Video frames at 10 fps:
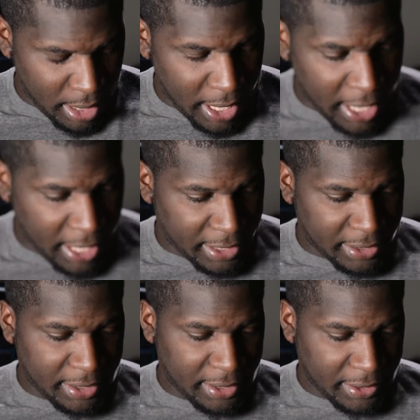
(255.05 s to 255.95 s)

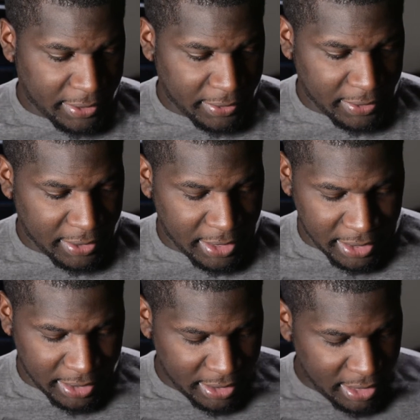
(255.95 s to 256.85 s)
And
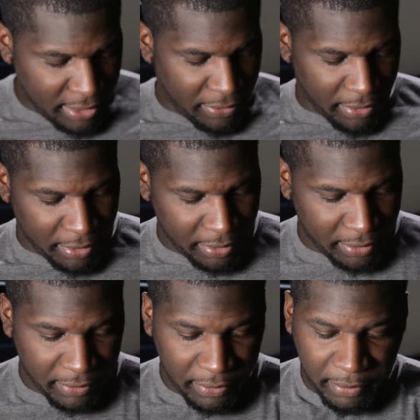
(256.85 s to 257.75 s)
another
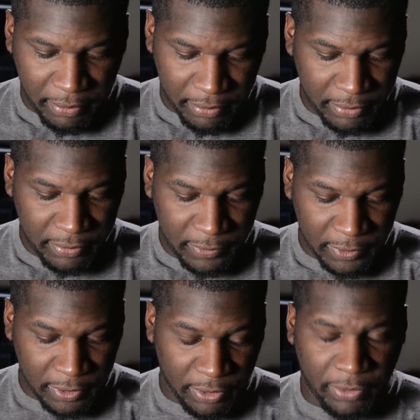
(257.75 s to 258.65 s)

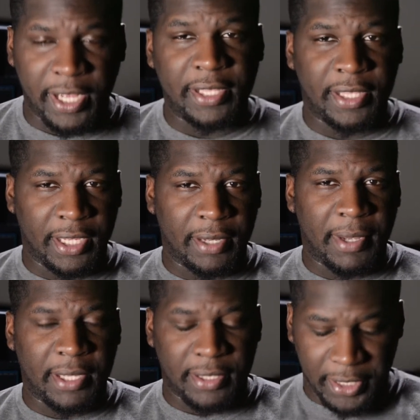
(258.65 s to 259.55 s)
great thing
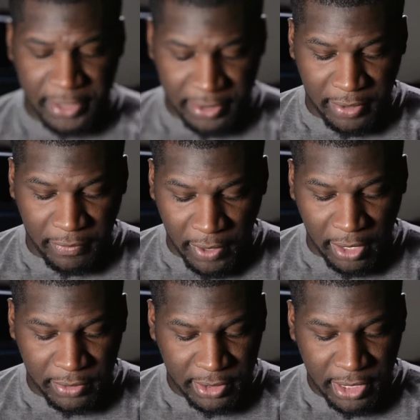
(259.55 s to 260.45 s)
about this, like what
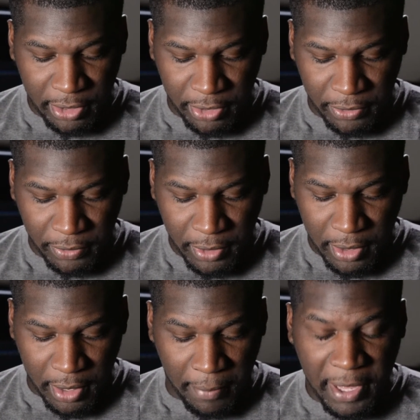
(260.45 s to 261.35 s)
I was telling you,
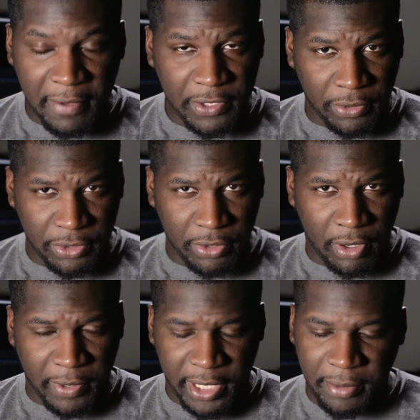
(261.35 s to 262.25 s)
I may have told you
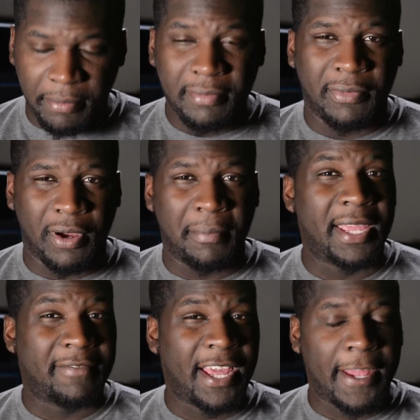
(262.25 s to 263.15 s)
already, or I
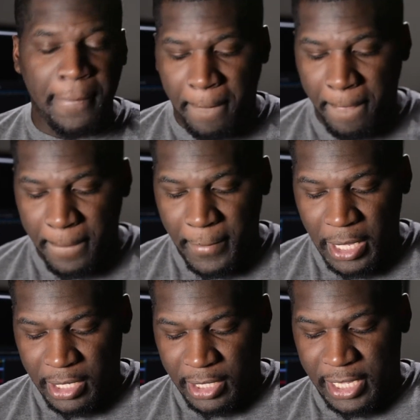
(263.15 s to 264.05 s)
may not,
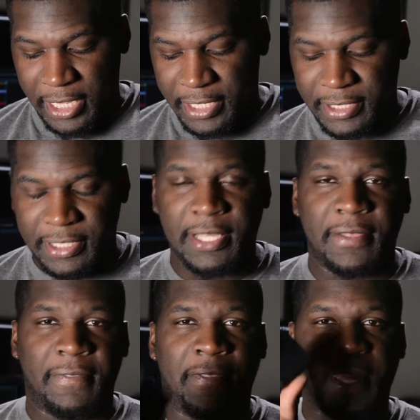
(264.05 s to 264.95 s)
is
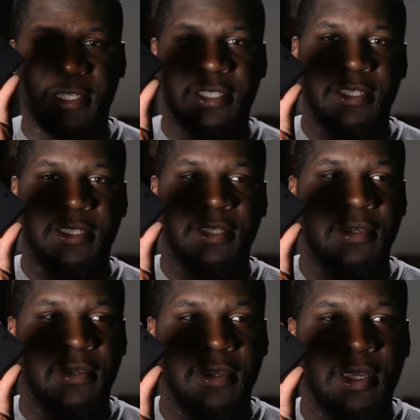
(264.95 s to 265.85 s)
this.
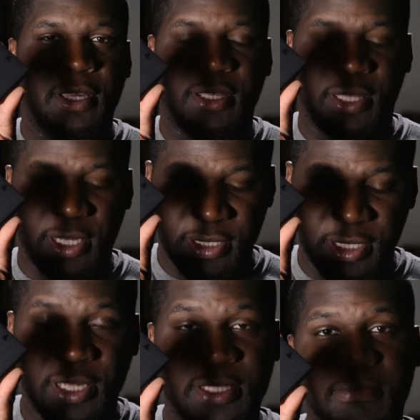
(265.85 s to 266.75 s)
This
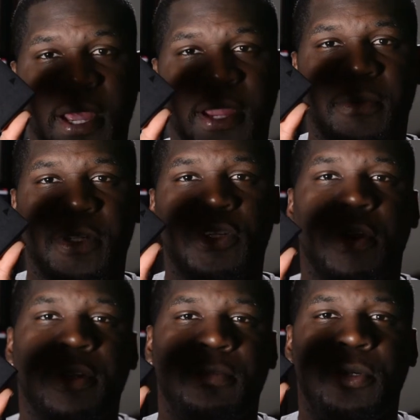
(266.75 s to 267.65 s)
is my
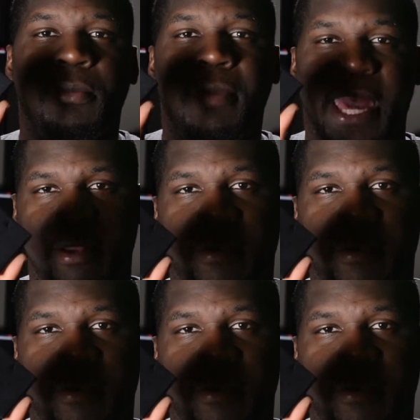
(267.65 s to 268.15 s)
rechargeable battery.